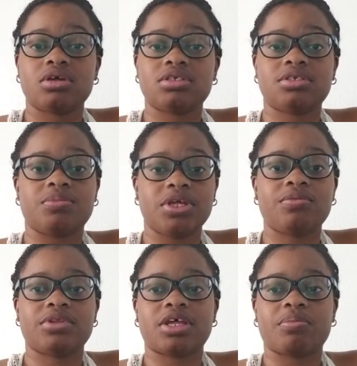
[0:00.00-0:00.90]
to be
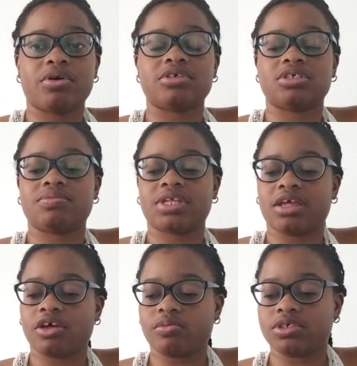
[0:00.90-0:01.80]
with that person if they
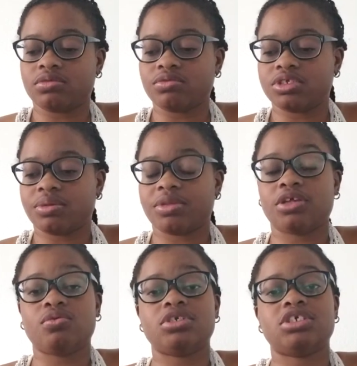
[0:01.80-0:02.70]
helped you through something and
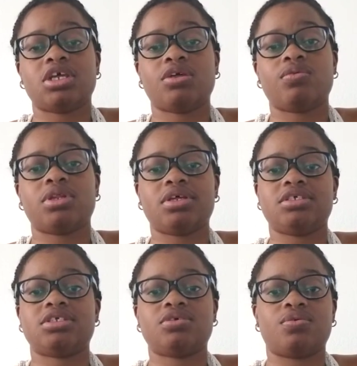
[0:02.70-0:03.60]
you genuinely
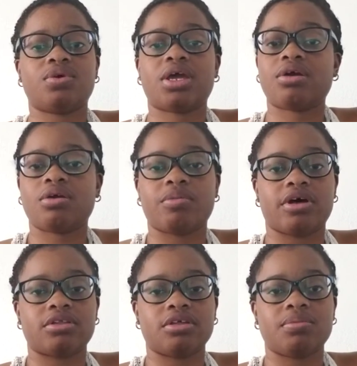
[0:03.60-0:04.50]
still care
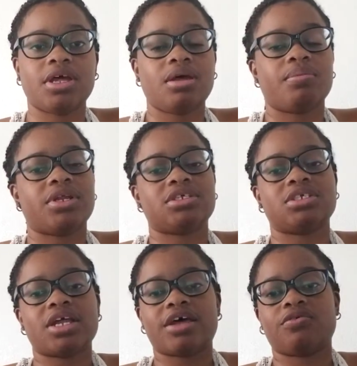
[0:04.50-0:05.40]
about them. But it's
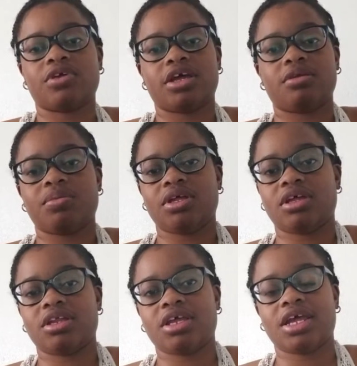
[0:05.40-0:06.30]
not okay to be
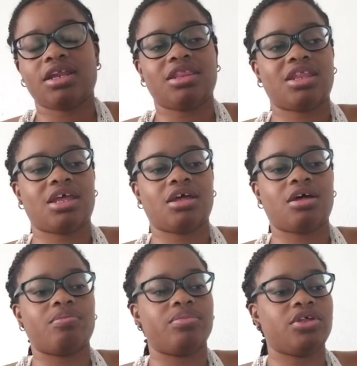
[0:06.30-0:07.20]
in anything
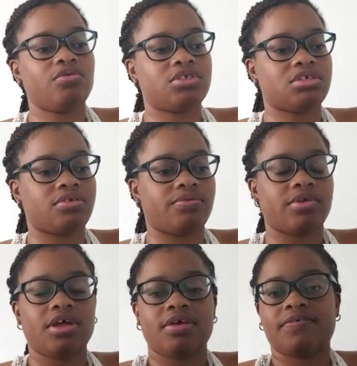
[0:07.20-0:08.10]
abusive,
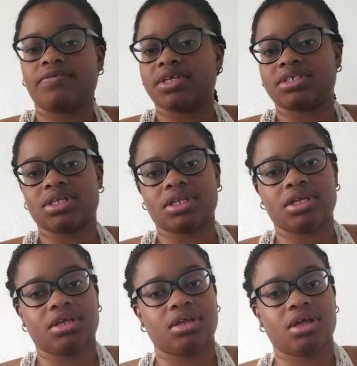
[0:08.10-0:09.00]

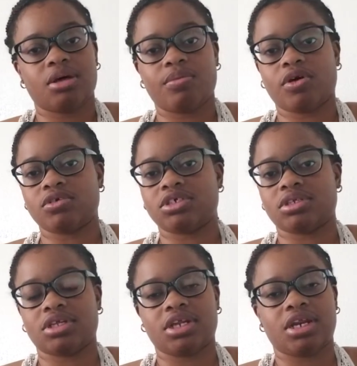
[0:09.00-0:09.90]
physically,
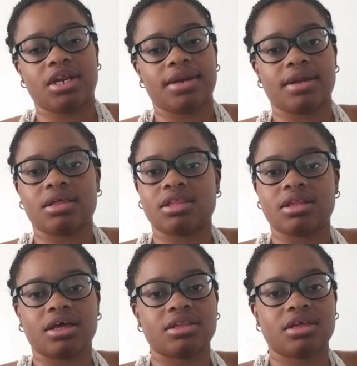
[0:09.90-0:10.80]
emotionally, nothing
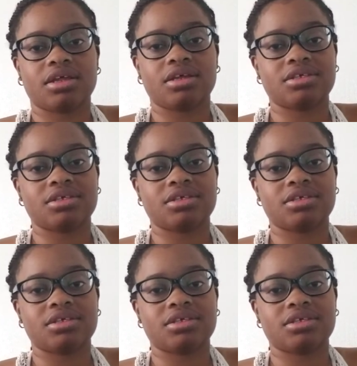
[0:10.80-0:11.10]
like that.